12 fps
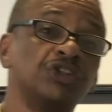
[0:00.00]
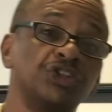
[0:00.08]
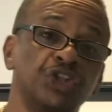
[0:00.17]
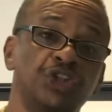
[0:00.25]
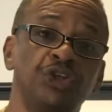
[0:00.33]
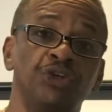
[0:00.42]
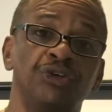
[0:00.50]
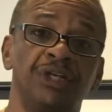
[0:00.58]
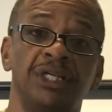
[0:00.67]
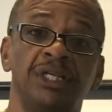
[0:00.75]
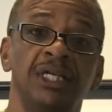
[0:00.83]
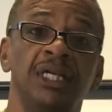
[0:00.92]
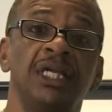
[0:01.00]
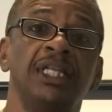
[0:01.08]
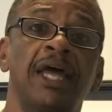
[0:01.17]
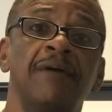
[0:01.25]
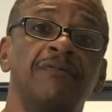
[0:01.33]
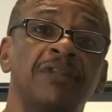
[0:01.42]
security.
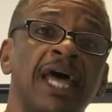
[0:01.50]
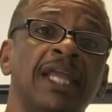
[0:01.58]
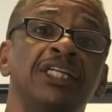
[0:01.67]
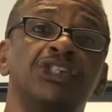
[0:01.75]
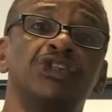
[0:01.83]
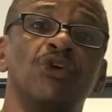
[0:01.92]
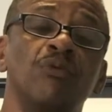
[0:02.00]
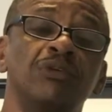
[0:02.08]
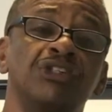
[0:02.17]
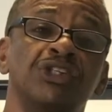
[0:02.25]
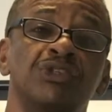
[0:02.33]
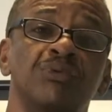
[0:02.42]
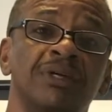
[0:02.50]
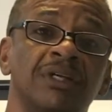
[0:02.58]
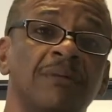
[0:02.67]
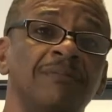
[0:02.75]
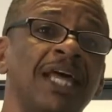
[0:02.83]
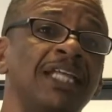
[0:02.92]
That is your residual
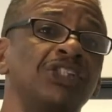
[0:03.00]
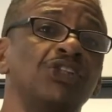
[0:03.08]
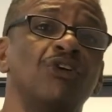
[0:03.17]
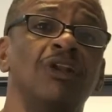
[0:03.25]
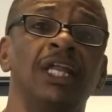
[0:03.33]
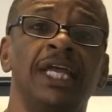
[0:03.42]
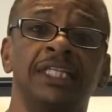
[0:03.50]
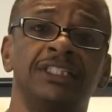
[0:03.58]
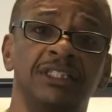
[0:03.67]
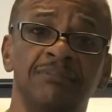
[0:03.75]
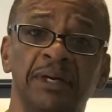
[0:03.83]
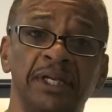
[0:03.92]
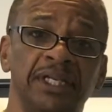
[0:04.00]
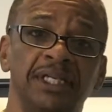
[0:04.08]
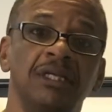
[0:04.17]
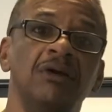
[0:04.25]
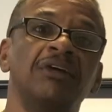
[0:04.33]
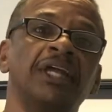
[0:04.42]
income. That is your legacy money.
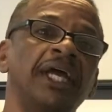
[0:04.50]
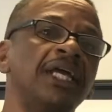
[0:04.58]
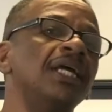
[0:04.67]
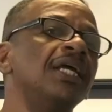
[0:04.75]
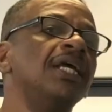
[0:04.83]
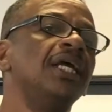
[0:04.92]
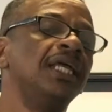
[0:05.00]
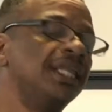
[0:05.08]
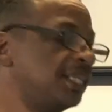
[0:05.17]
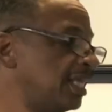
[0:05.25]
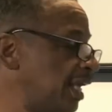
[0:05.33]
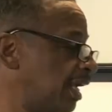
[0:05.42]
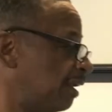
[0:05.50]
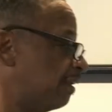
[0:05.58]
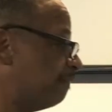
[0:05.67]
Okay. And then